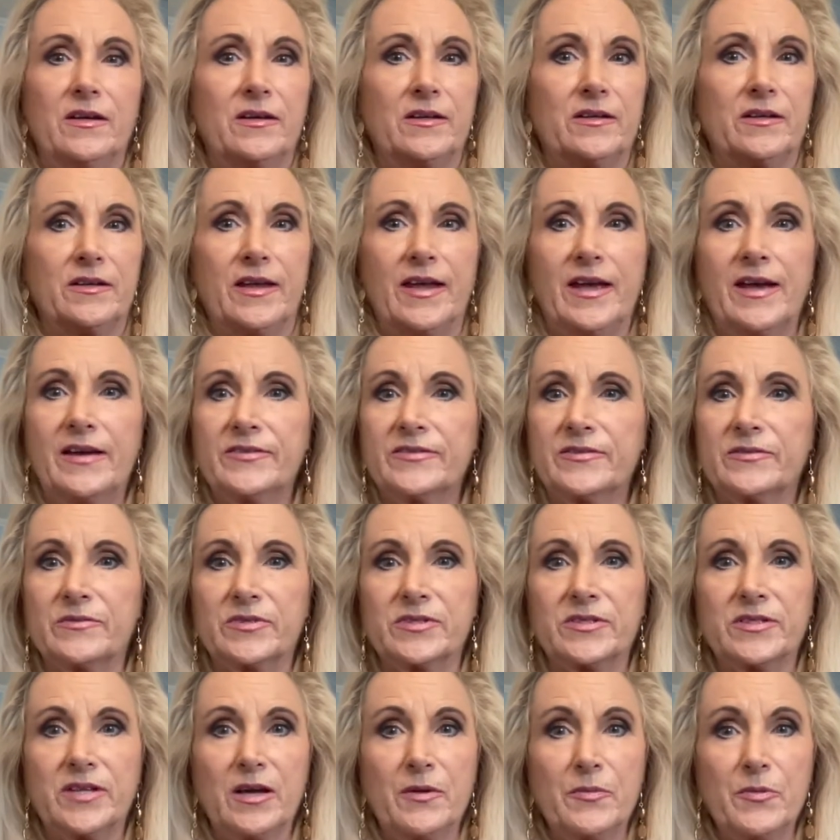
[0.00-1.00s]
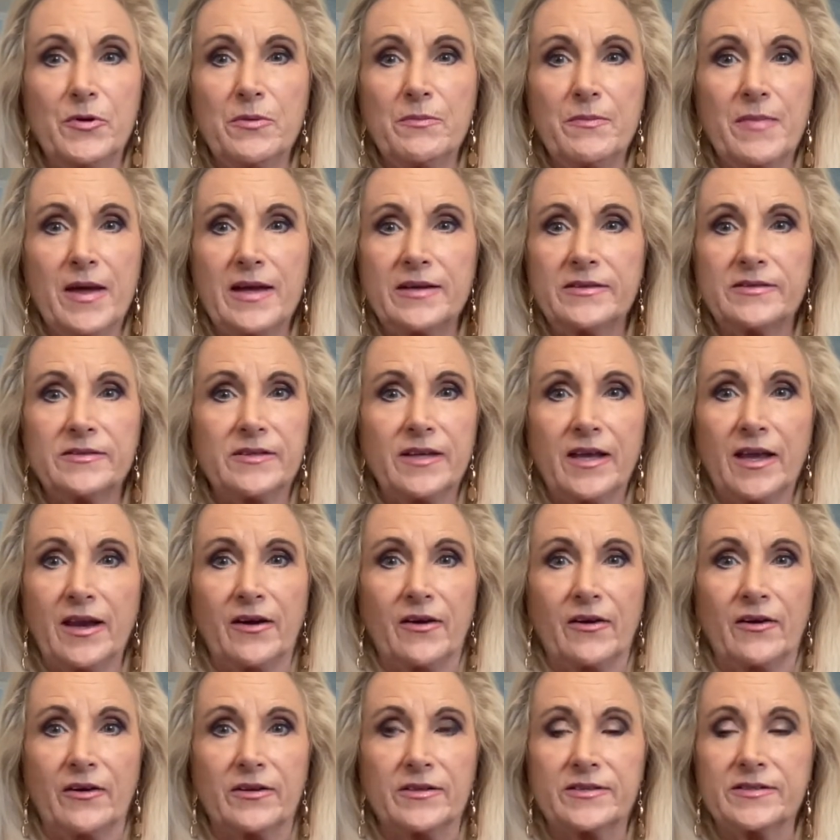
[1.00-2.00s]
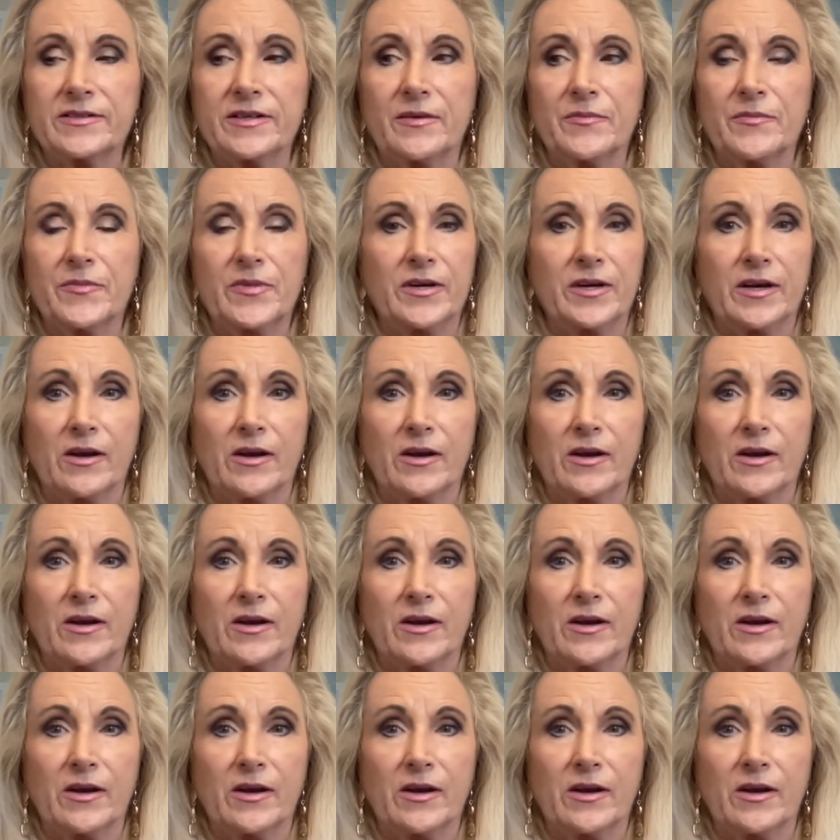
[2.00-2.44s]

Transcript: you have some stubborn mascara or something,